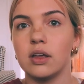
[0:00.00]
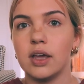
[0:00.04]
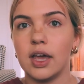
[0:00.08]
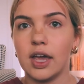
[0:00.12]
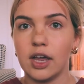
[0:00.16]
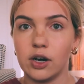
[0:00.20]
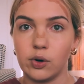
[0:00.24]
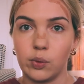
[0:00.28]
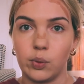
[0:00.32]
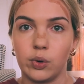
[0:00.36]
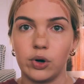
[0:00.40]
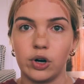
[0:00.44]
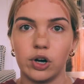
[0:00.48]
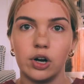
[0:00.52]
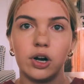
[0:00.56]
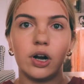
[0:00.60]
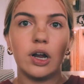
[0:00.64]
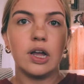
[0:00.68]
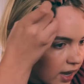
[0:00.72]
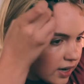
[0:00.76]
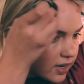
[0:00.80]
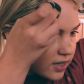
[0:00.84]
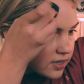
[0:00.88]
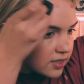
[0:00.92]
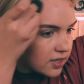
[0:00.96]
in order.
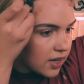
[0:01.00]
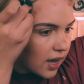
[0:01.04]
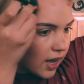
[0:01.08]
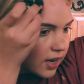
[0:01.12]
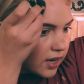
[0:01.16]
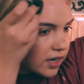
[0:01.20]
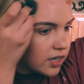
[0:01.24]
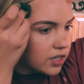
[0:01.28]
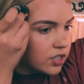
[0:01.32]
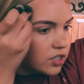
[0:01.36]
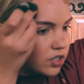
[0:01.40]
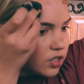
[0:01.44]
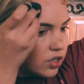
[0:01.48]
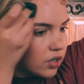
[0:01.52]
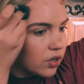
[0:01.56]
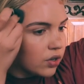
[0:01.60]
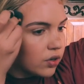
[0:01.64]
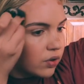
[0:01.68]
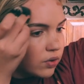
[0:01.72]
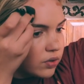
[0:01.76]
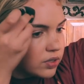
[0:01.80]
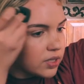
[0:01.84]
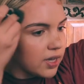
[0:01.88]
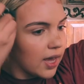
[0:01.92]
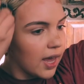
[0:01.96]
I decided
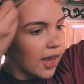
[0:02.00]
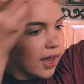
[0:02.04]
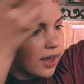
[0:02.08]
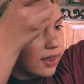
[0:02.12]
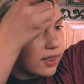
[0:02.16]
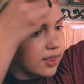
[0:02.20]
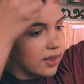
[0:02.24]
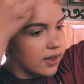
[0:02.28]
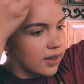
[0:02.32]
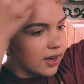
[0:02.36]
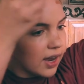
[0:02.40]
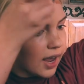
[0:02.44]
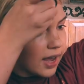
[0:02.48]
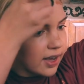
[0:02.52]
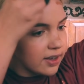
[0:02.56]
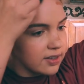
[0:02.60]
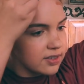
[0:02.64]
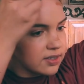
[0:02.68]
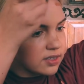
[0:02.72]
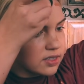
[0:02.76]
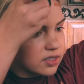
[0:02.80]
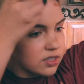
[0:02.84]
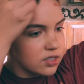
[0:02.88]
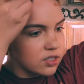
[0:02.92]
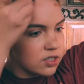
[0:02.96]
to take the
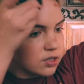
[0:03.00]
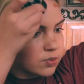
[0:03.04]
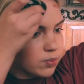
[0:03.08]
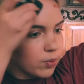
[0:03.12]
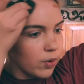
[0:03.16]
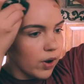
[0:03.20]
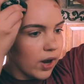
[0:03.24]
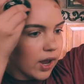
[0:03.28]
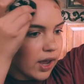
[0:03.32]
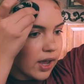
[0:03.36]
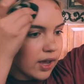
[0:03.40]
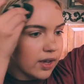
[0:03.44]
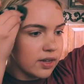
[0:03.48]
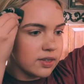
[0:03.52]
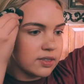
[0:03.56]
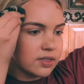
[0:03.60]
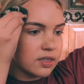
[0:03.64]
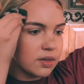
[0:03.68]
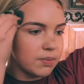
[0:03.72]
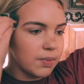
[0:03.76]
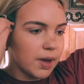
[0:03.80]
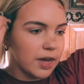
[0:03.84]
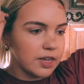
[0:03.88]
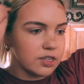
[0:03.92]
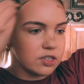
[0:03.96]
next spring
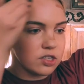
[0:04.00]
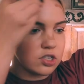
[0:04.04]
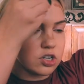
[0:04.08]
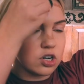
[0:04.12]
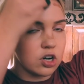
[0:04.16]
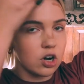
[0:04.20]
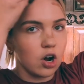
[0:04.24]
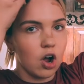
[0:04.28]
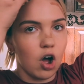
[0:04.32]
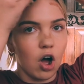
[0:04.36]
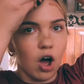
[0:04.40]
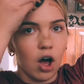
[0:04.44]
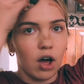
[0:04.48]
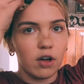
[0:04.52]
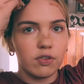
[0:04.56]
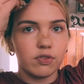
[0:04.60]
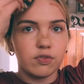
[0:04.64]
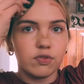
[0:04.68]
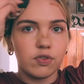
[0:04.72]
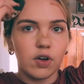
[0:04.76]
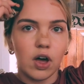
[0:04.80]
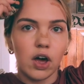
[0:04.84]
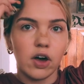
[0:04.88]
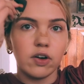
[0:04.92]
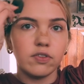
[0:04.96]
semester
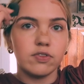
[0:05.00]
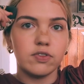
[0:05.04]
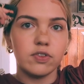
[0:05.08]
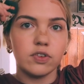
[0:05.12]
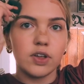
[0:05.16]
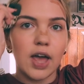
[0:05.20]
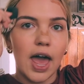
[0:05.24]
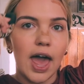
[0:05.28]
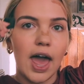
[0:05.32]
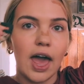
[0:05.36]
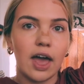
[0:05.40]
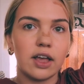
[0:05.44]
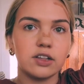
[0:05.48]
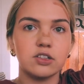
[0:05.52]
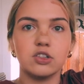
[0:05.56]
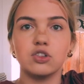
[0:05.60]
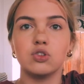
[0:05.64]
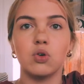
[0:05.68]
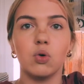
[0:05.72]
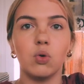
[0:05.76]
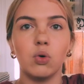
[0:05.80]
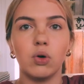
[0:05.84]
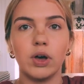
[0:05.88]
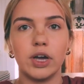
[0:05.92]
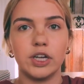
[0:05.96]
off of
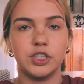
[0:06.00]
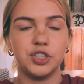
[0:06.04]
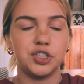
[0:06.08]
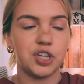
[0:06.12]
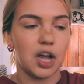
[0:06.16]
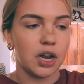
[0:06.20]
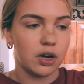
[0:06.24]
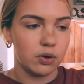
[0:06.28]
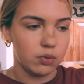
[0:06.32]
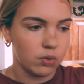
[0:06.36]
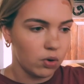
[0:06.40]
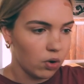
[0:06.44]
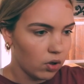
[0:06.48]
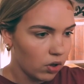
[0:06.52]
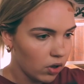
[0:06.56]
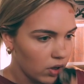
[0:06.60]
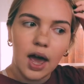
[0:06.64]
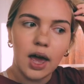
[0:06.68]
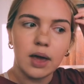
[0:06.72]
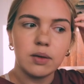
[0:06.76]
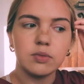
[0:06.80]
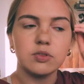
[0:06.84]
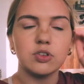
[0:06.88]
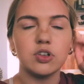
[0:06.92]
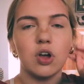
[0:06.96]
school in general.
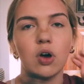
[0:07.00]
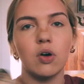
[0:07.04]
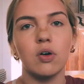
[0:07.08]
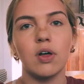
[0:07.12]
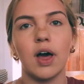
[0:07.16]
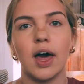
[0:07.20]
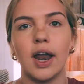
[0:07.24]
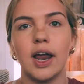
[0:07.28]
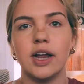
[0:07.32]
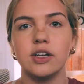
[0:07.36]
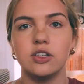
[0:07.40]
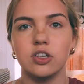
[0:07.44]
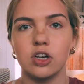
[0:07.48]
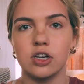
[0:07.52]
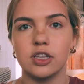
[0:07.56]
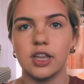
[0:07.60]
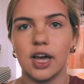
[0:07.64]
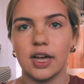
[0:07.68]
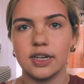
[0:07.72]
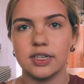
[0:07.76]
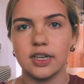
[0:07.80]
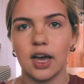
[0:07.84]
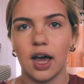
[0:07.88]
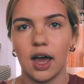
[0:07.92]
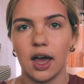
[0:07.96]
I'm so glad I took
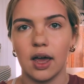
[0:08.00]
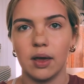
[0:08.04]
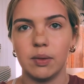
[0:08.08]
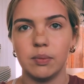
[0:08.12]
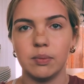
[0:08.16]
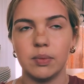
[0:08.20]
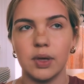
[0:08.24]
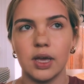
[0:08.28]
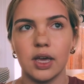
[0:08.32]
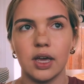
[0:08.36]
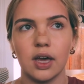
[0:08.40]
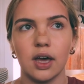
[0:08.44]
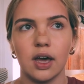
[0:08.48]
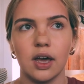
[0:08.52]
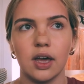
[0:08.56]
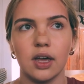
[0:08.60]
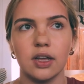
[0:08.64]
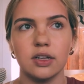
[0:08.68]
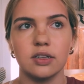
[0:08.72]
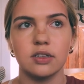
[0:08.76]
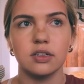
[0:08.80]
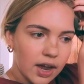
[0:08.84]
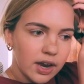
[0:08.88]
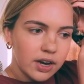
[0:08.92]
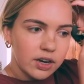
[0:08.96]
that time
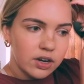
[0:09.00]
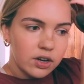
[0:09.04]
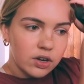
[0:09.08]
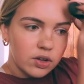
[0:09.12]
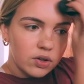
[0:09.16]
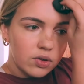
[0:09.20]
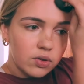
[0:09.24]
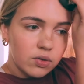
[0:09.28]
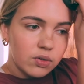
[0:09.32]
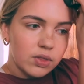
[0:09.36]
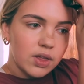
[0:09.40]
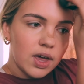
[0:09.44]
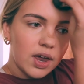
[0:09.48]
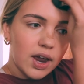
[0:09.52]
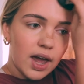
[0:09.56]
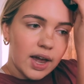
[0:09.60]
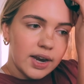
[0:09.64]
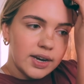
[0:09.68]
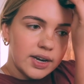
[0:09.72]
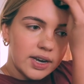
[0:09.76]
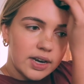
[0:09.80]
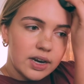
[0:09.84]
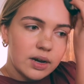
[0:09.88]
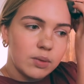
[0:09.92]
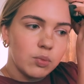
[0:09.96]
because I knew that I
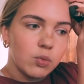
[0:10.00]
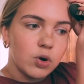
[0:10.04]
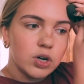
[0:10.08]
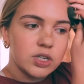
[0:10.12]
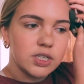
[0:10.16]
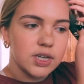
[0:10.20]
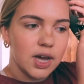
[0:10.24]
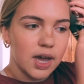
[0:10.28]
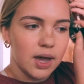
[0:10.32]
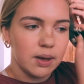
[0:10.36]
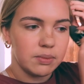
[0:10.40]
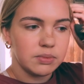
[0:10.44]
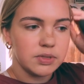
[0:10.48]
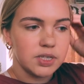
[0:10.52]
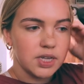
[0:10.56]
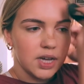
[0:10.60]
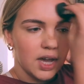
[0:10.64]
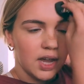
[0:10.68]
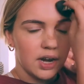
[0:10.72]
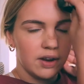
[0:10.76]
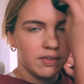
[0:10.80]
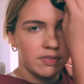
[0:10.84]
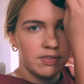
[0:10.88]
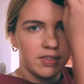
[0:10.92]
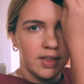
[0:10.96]
needed more time to
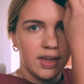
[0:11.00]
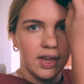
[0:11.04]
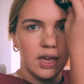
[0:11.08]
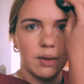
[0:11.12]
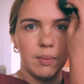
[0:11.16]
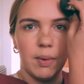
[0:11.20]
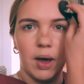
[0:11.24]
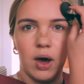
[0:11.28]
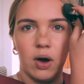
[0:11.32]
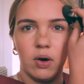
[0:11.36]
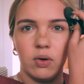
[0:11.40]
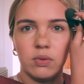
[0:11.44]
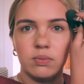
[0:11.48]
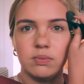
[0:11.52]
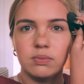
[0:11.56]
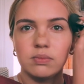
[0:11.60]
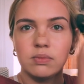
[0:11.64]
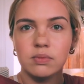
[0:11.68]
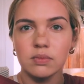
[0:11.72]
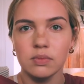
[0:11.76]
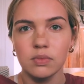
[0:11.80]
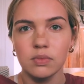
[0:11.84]
kind of think about